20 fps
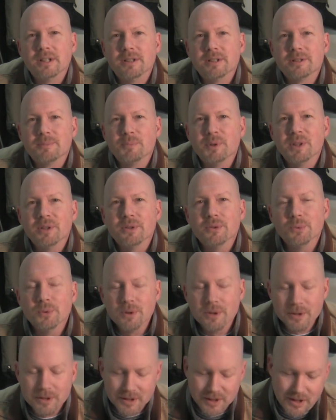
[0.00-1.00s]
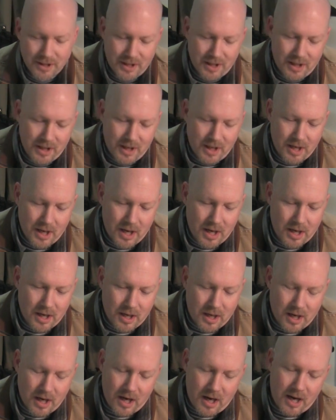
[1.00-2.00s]
spread the word.
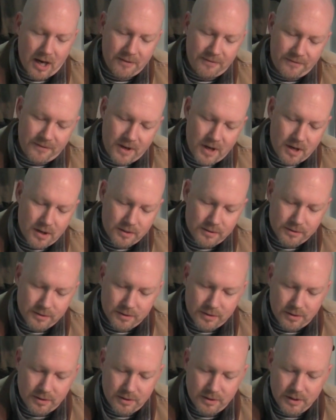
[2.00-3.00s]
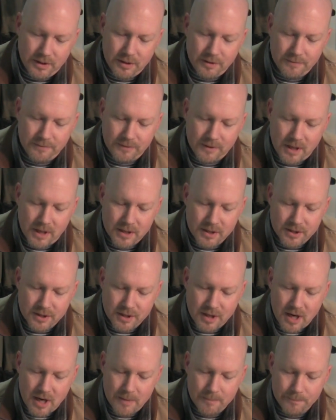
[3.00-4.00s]
I found in a fly
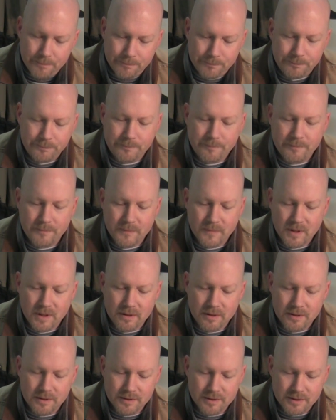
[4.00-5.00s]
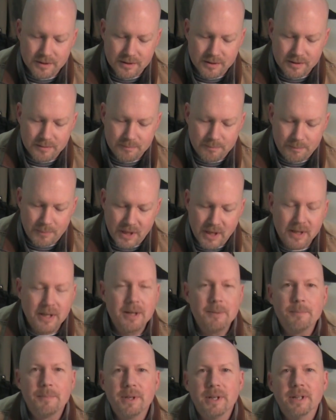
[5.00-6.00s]
shop this
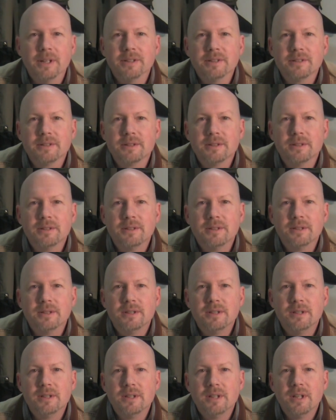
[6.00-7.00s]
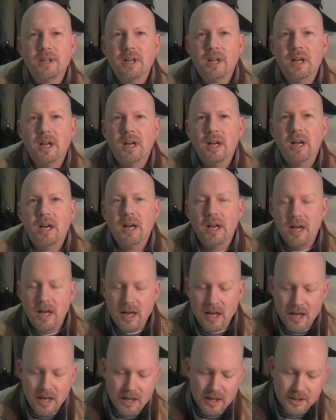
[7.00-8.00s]
paillette paste,
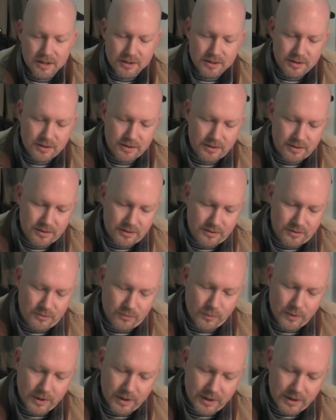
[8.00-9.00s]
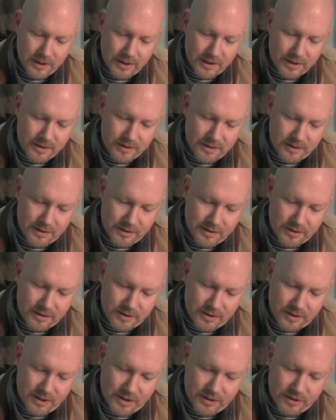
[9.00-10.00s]
and what it is,
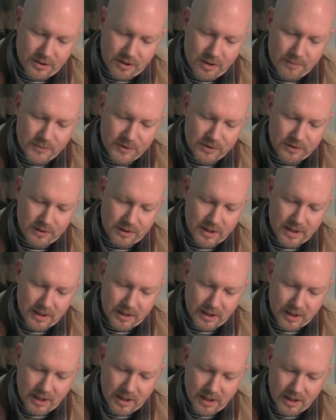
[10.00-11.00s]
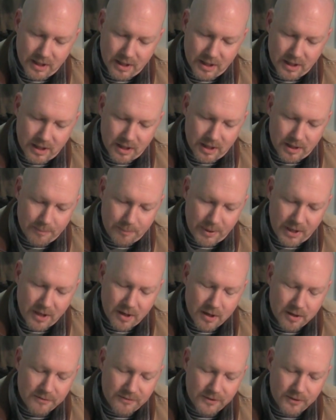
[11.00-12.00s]
it's almost like a
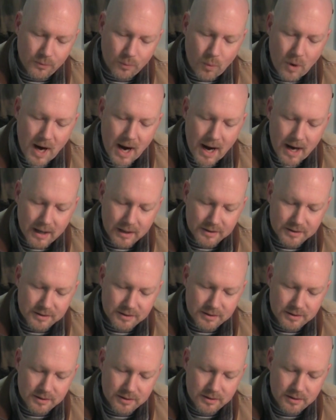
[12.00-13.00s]
paraffin wax.